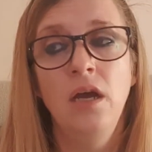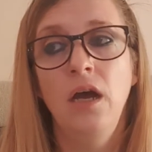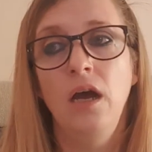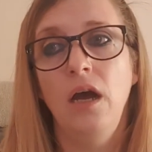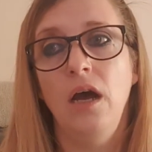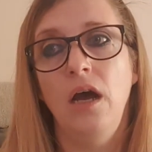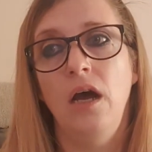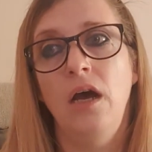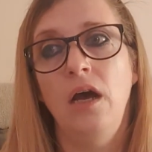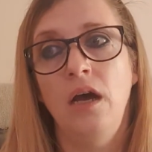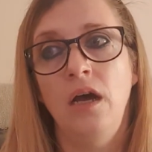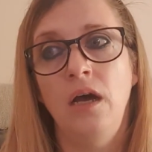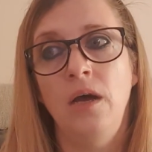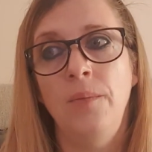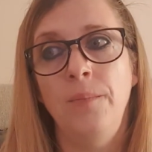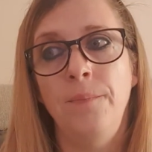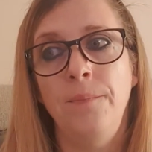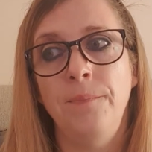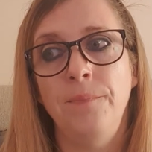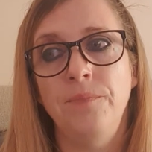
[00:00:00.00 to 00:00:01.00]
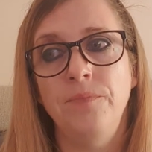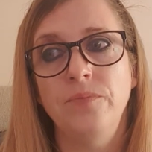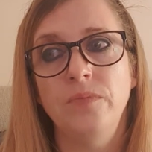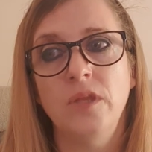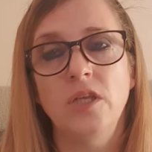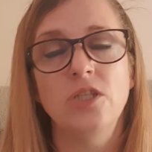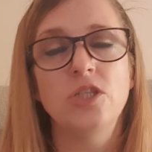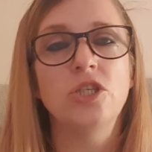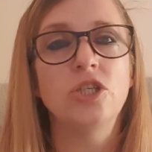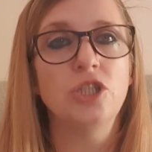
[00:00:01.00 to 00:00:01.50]

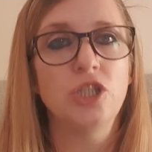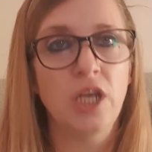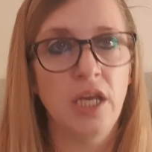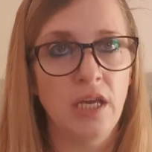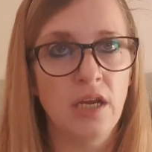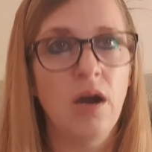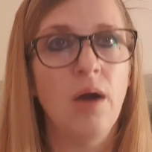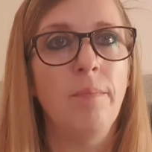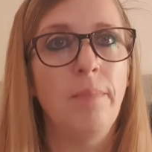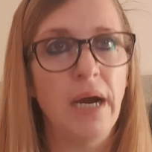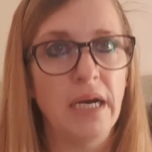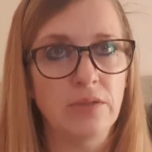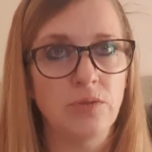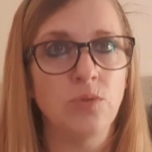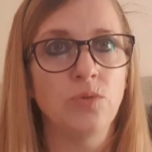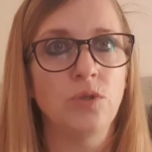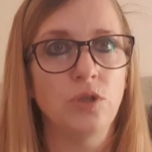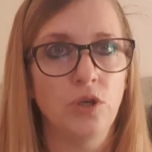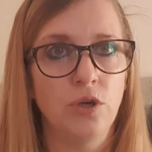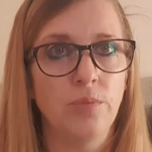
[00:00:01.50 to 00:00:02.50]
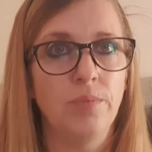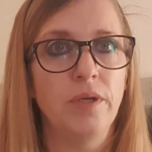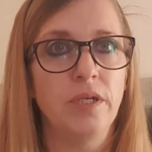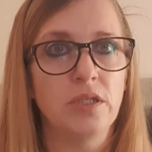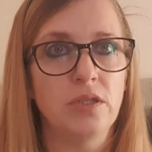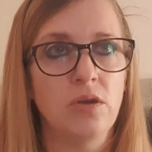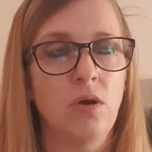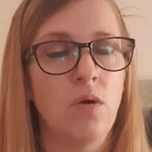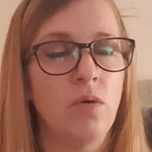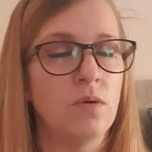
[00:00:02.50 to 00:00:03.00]
So she got paddled a couple of
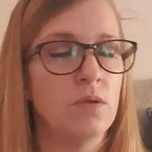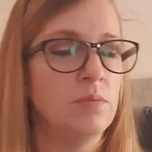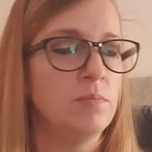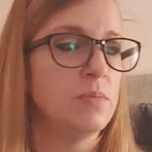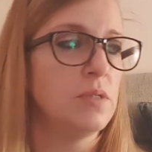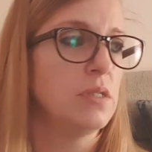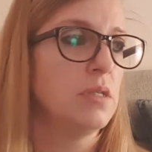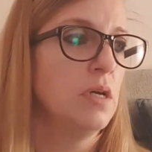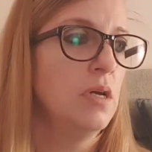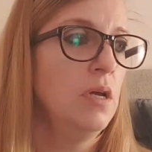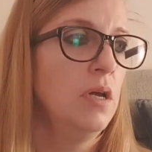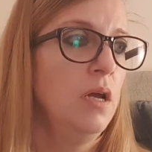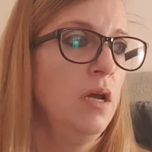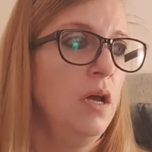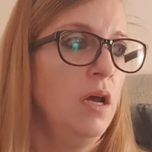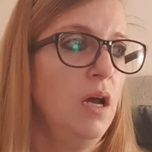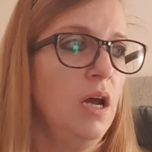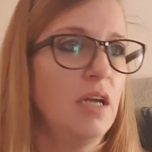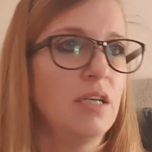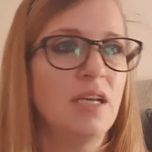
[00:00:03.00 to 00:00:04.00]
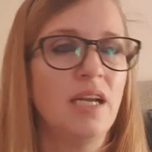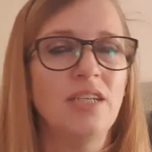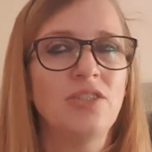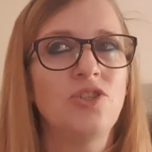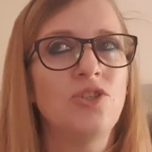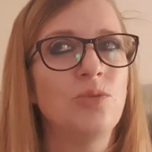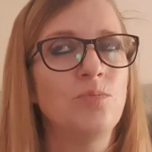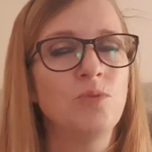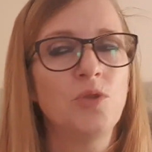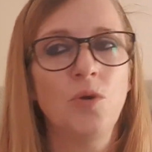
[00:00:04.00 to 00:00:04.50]
times.
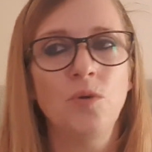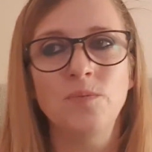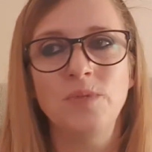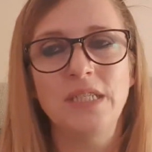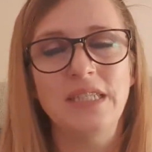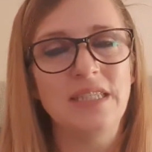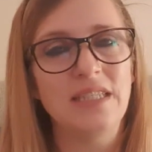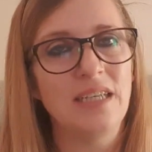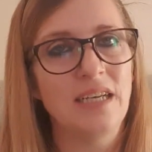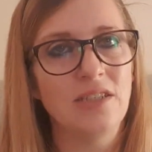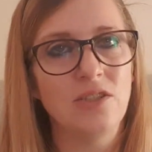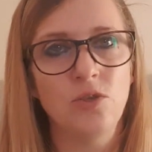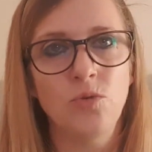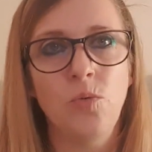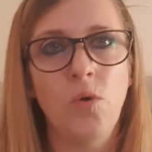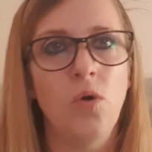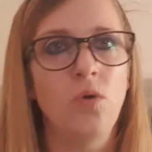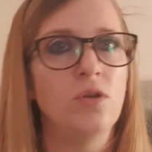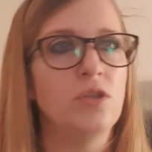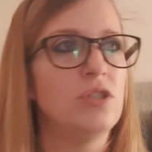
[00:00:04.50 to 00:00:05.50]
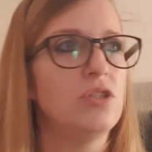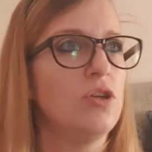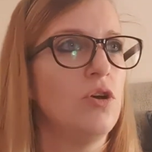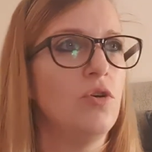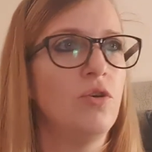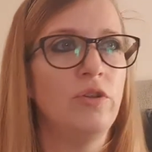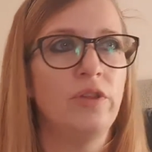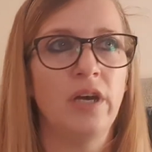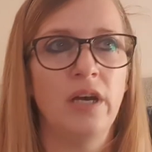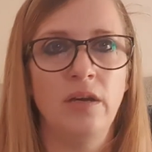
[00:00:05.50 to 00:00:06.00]
Sometimes it's said twice.
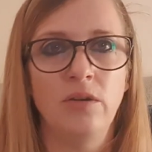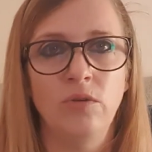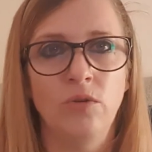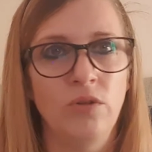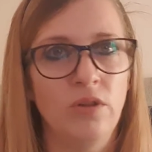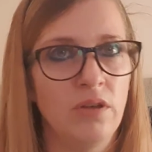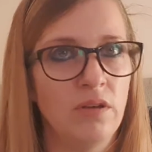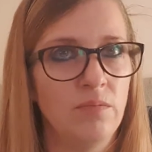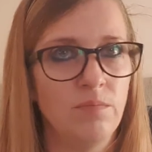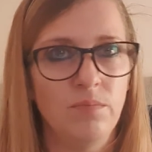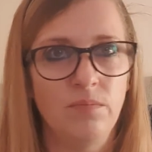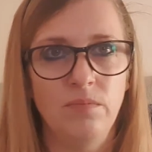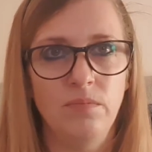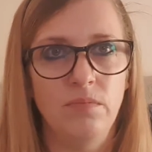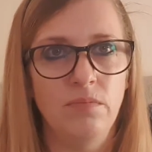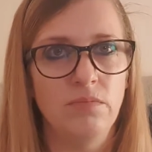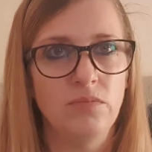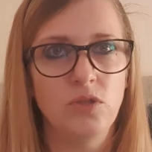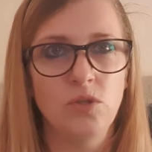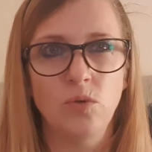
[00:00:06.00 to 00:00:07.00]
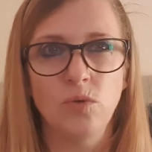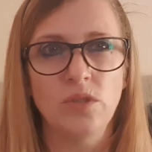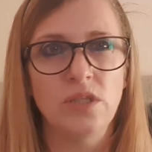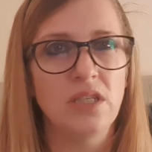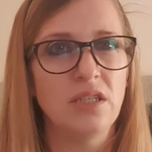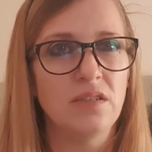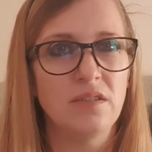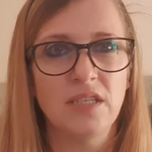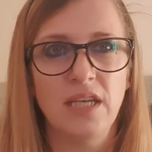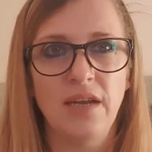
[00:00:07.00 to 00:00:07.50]
Other
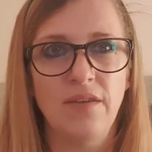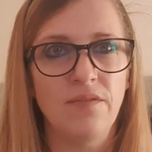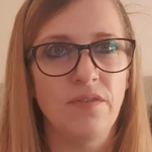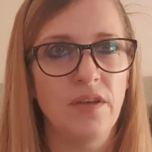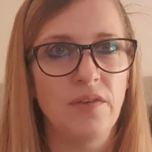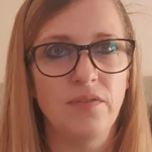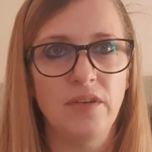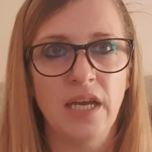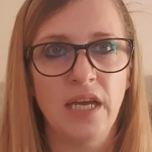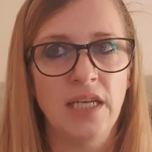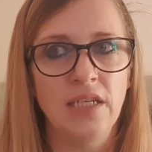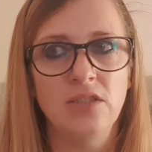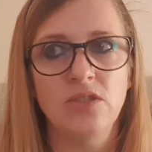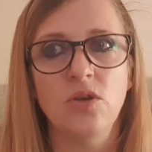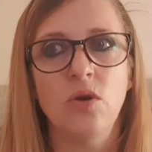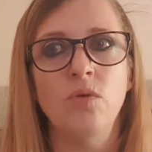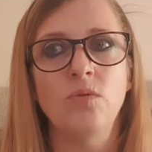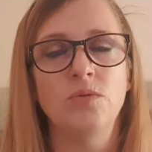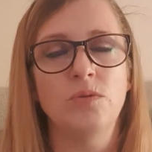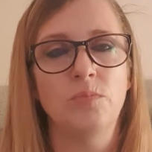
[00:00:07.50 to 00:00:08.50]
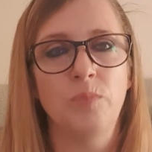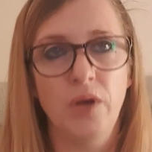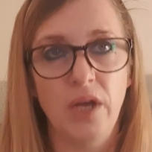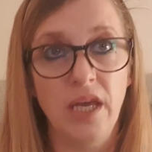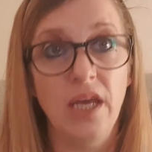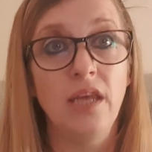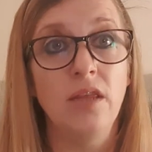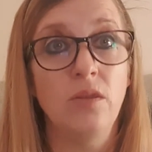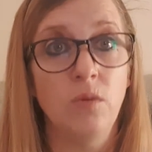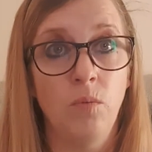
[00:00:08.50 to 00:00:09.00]
sources said 15 times. But
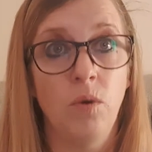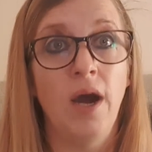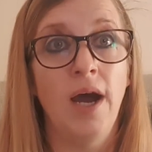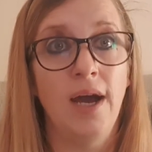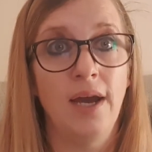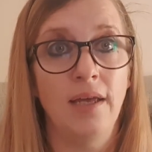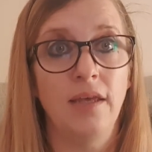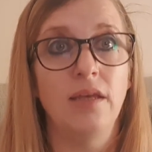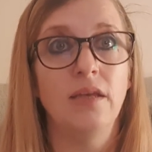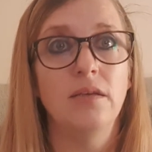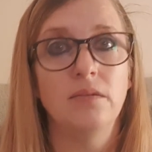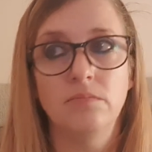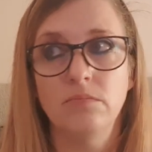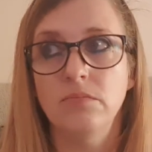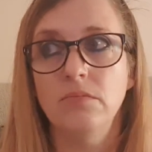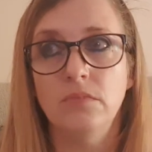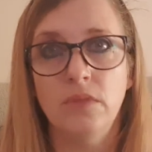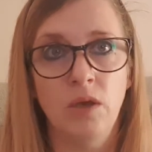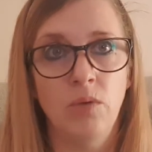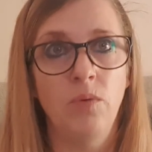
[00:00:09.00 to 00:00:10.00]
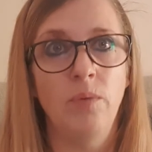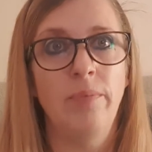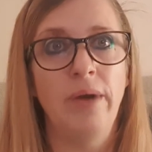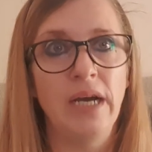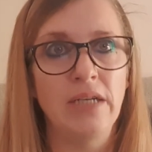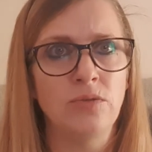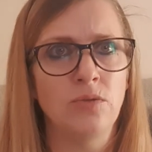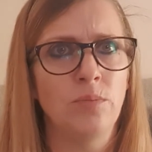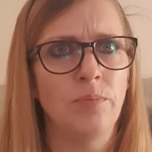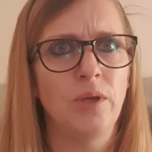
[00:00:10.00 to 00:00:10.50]
either way, they were
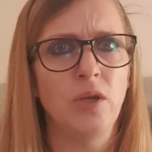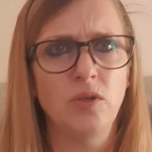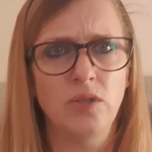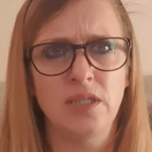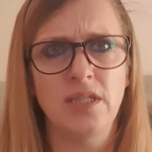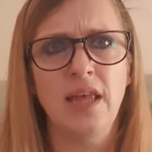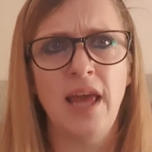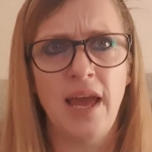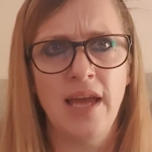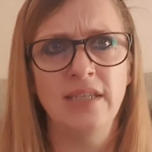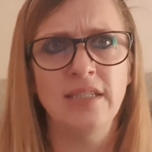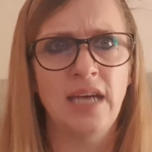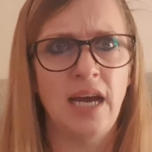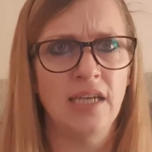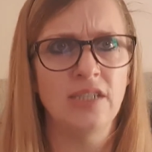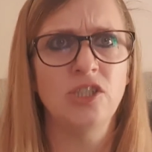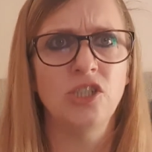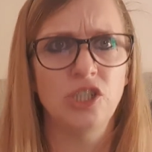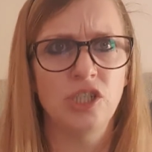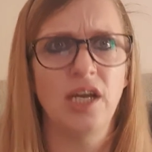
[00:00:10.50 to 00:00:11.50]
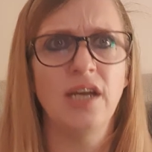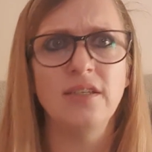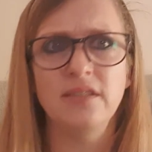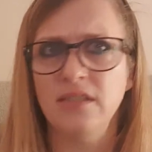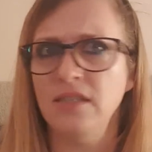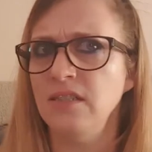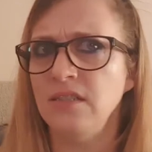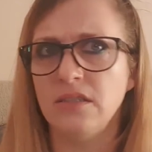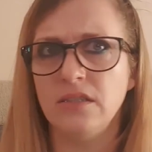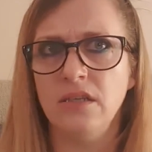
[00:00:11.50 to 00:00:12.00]
paddled because their dad's check
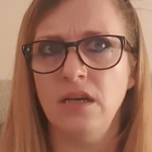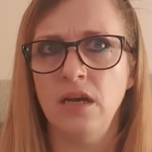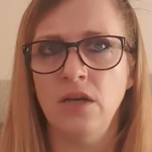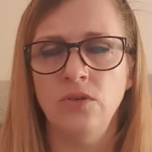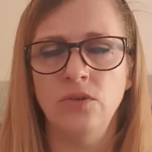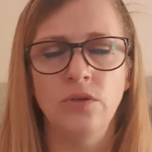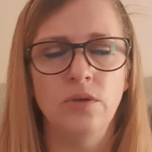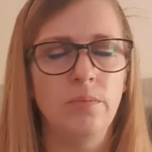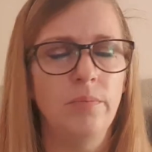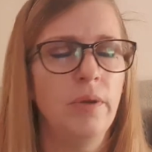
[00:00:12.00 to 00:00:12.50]
didn't turn up.